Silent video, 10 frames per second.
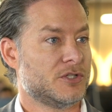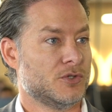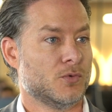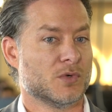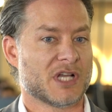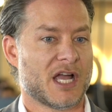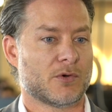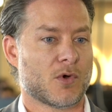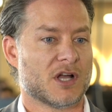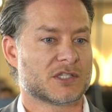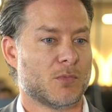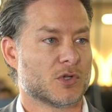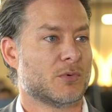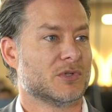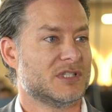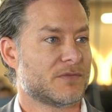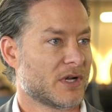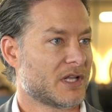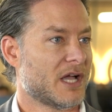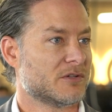to reside across multiple
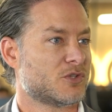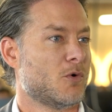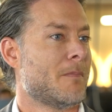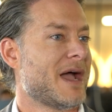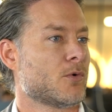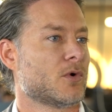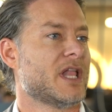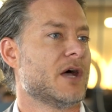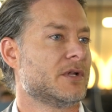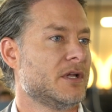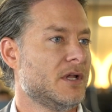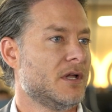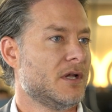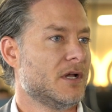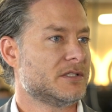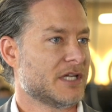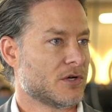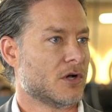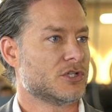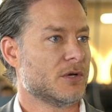different clouds, so micro cloud
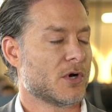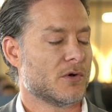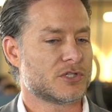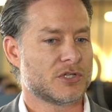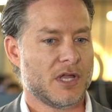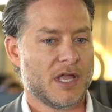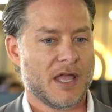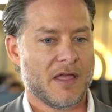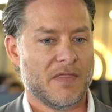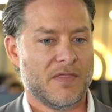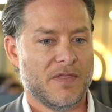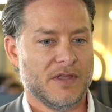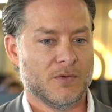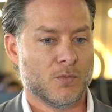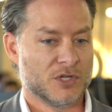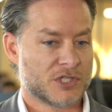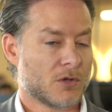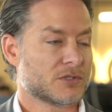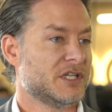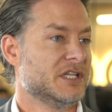technology approach. The
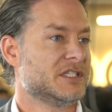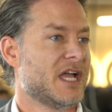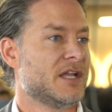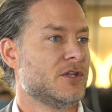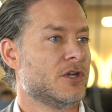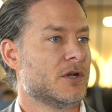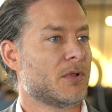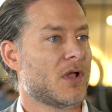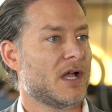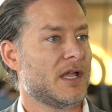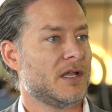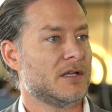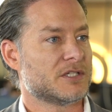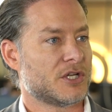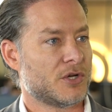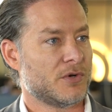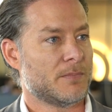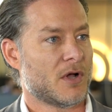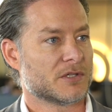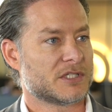result is that you can apply security
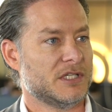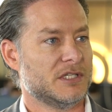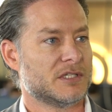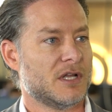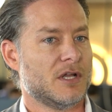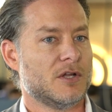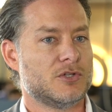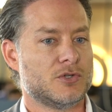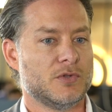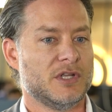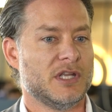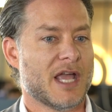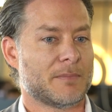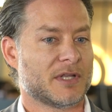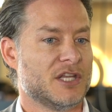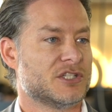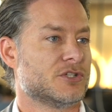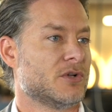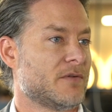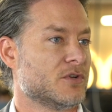policies to the
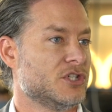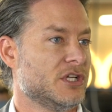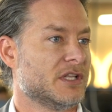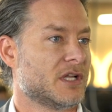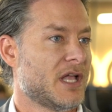applications you're leveraging in the